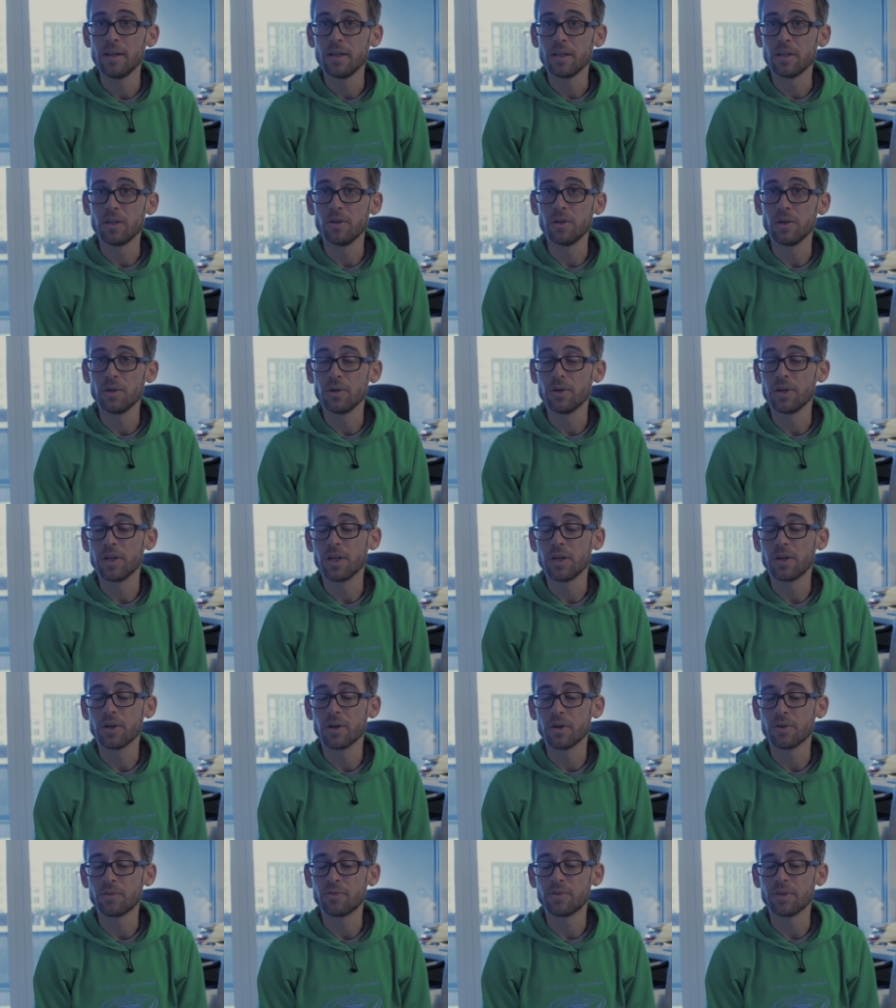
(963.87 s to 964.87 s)
your learning
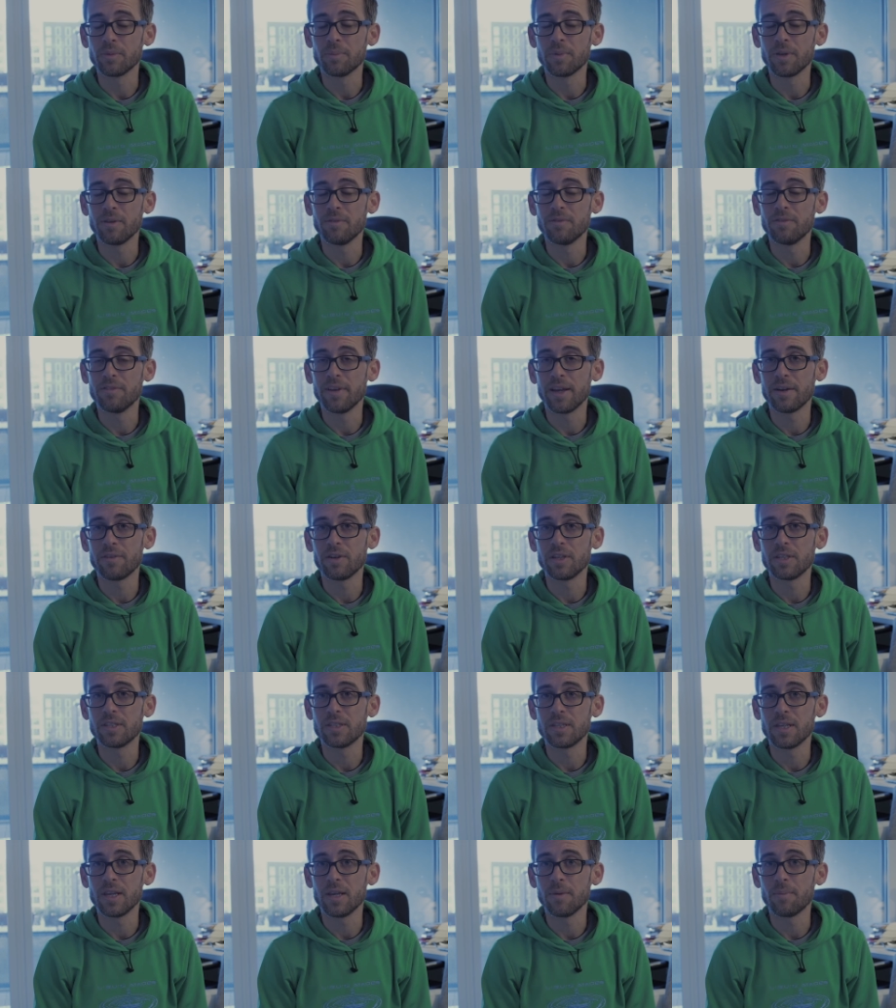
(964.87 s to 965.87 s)
curve will be very
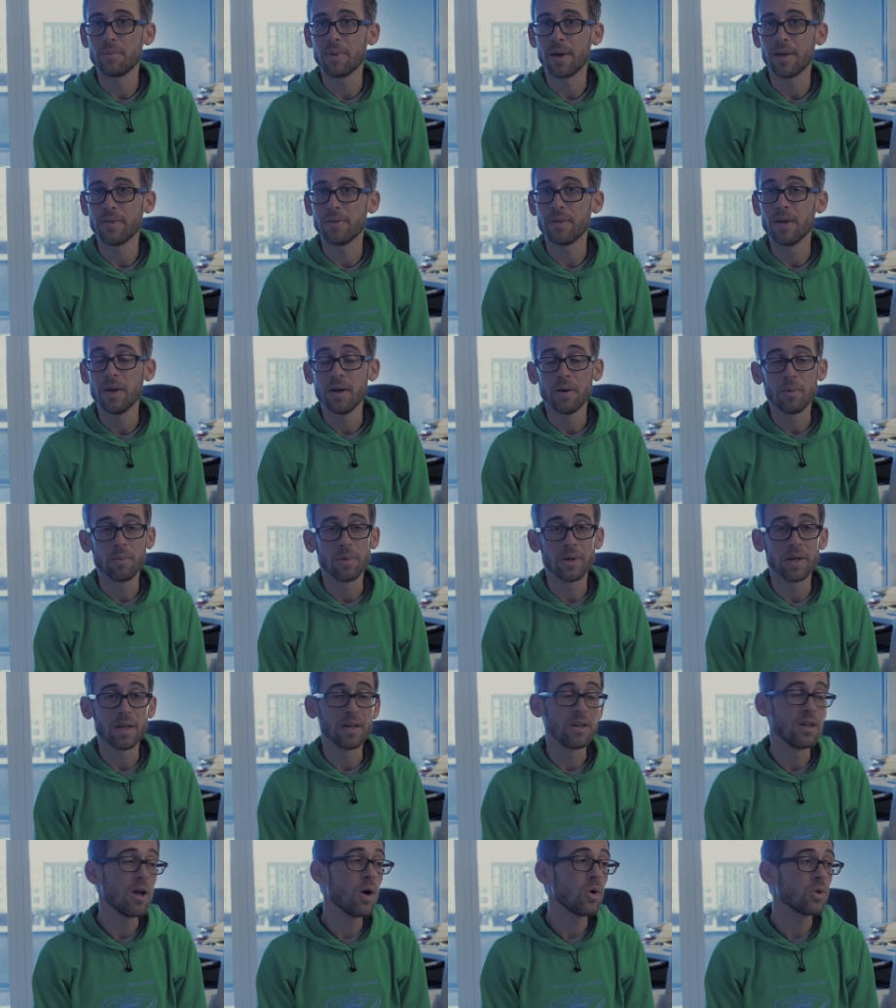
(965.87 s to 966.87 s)
steep, and
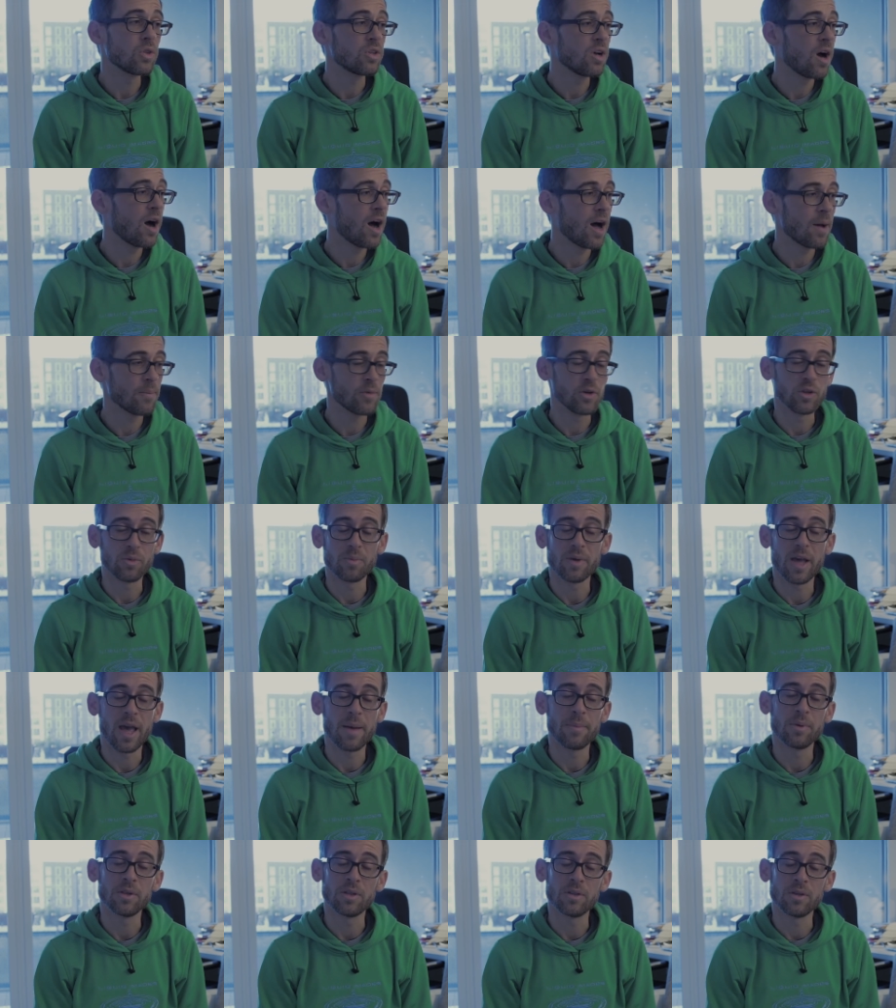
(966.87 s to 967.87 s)
within no time you'll be
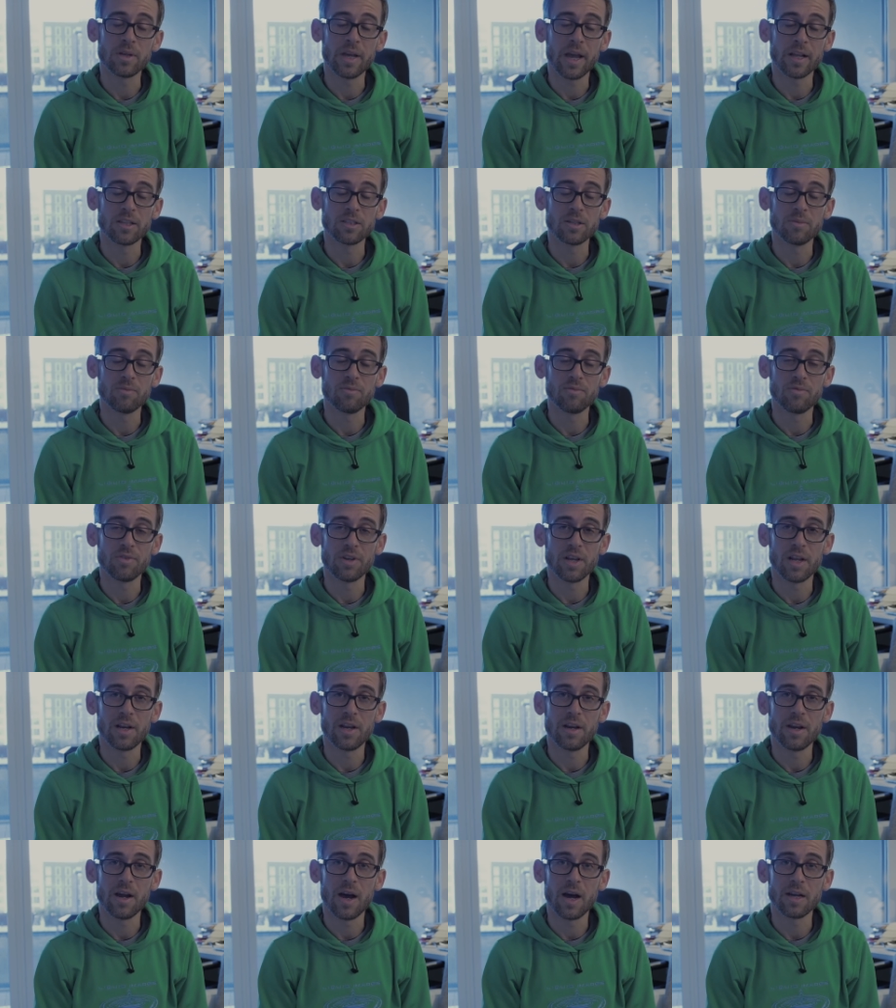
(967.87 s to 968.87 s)
able to get some
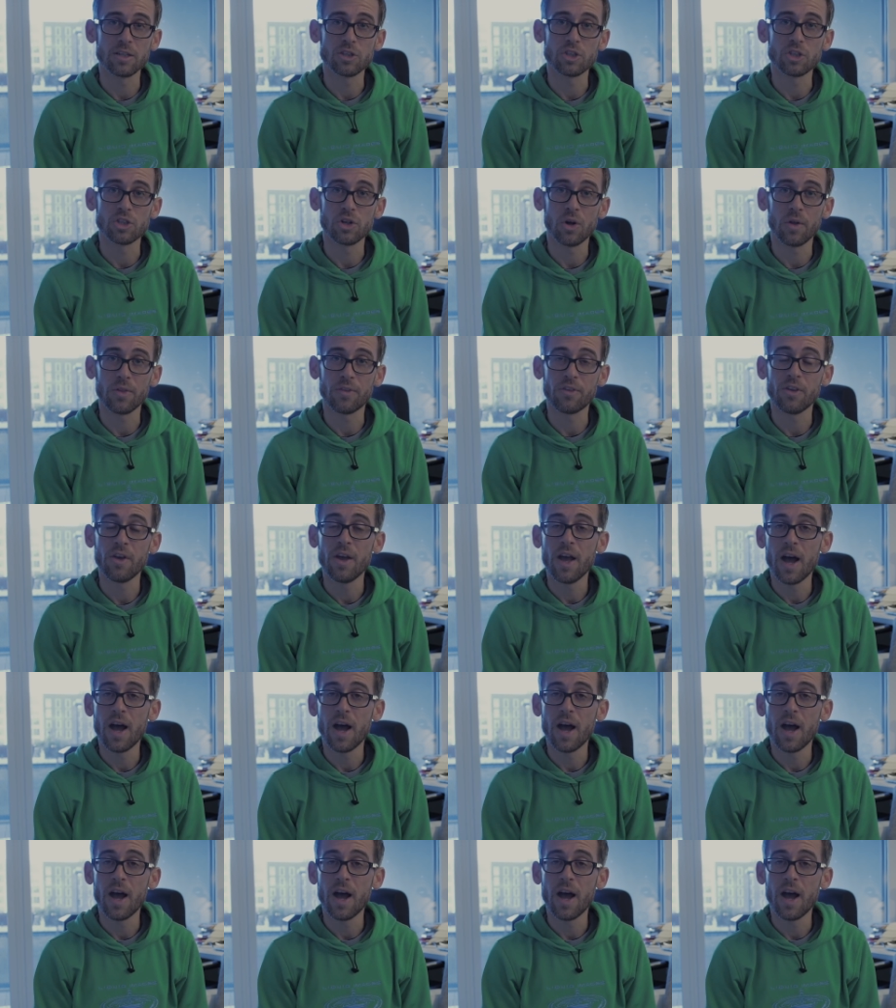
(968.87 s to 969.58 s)
really nice shots